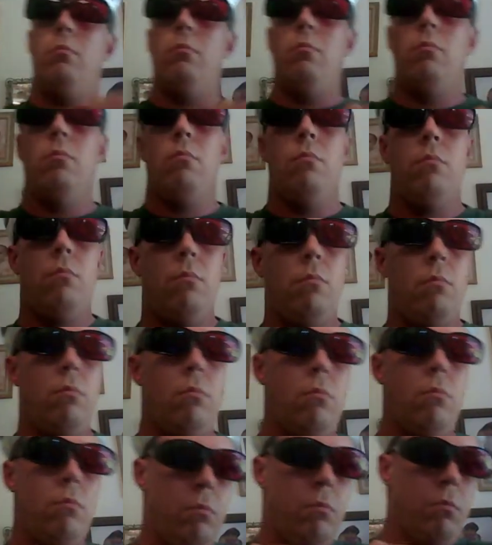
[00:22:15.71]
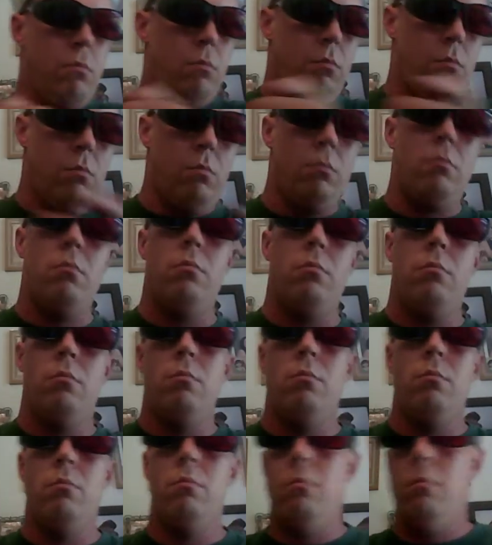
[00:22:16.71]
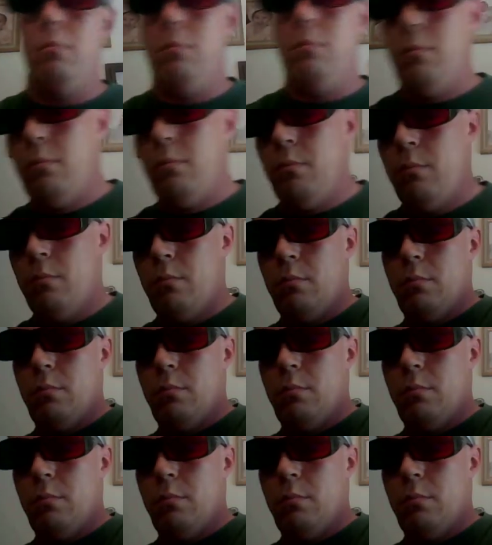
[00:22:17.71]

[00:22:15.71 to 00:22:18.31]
No one is speaking in this clip.